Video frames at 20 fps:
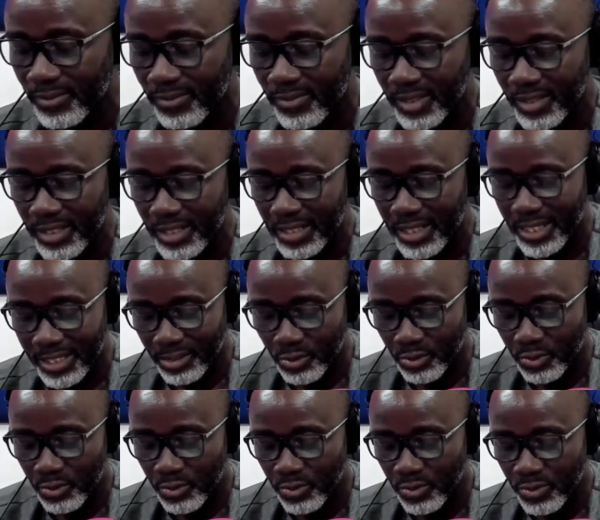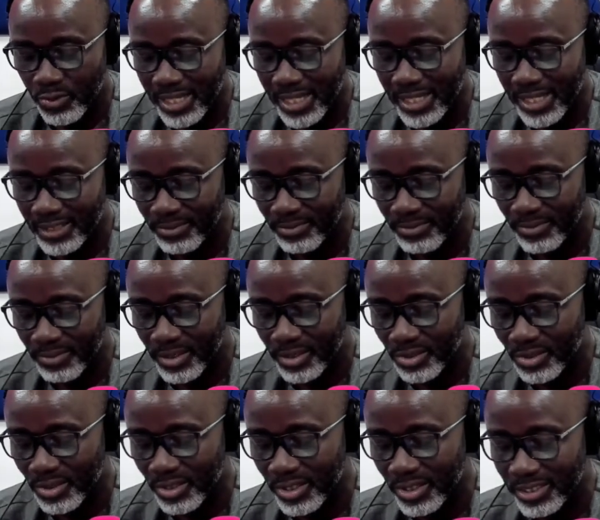They are tools that make sure
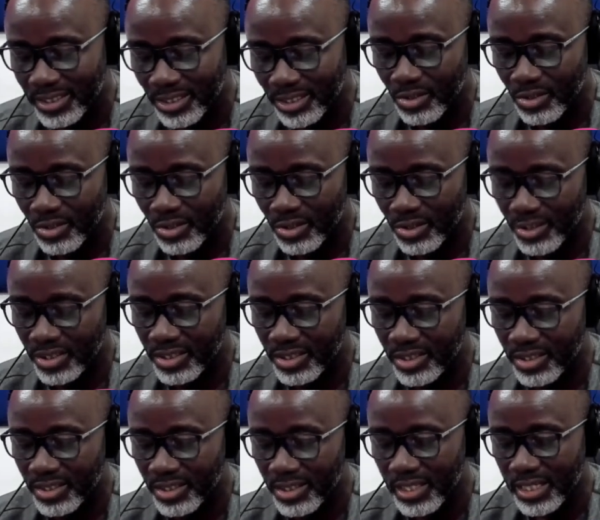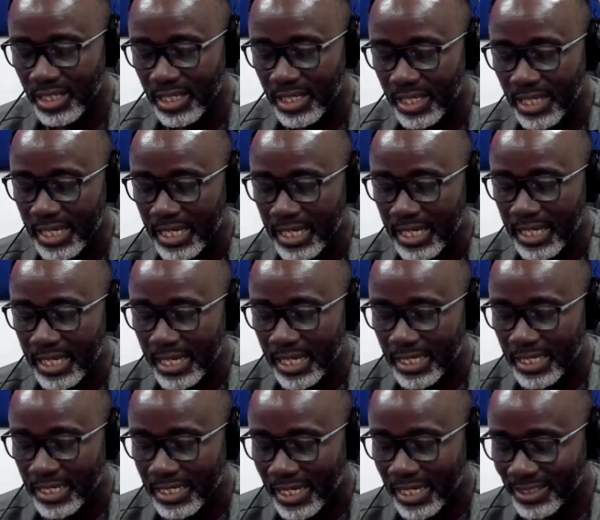that technology
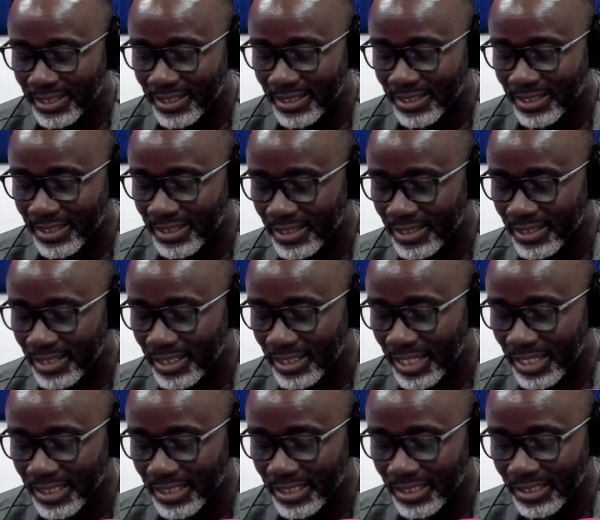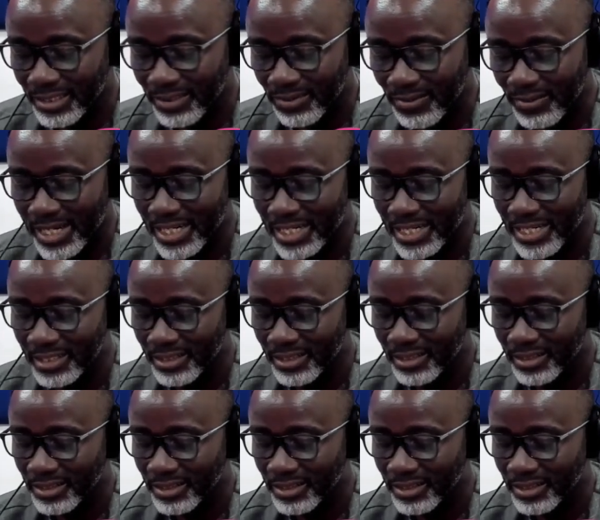enhances learning rather than